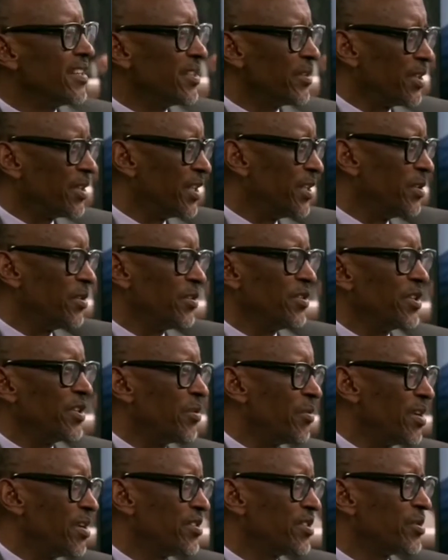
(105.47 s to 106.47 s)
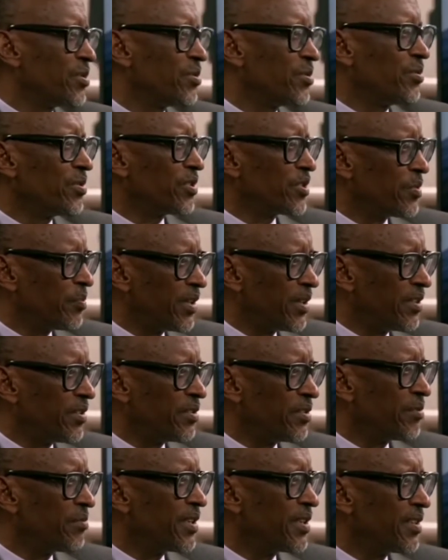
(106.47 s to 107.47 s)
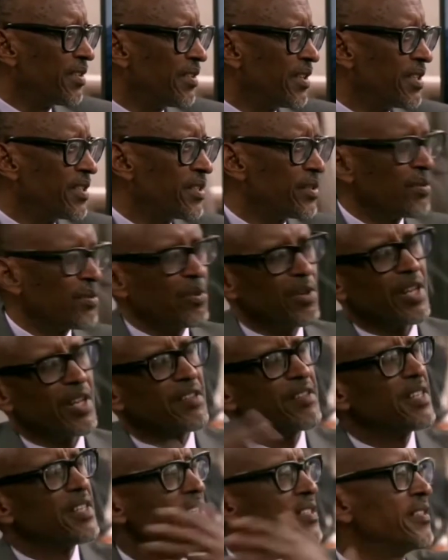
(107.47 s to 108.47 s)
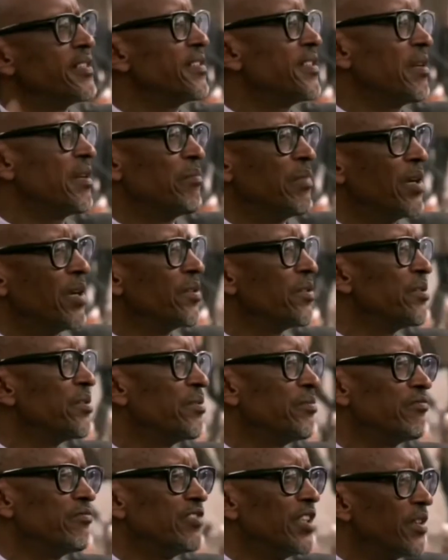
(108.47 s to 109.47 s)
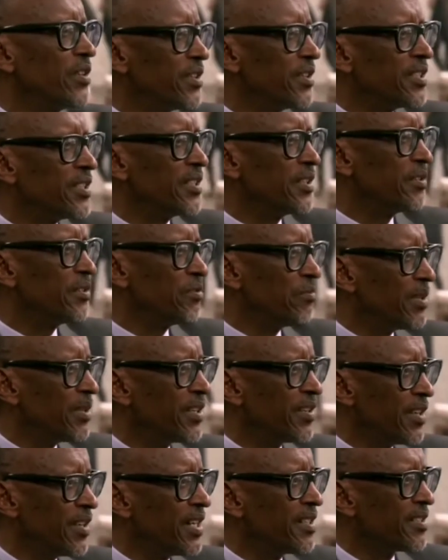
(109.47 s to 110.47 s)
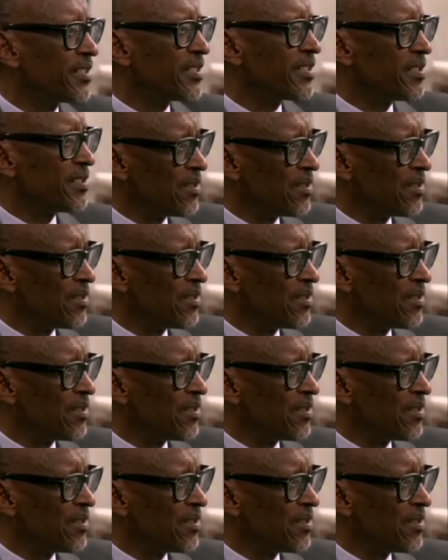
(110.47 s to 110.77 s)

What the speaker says: you are the only ones who respect human rights, or others it's about violating human rights.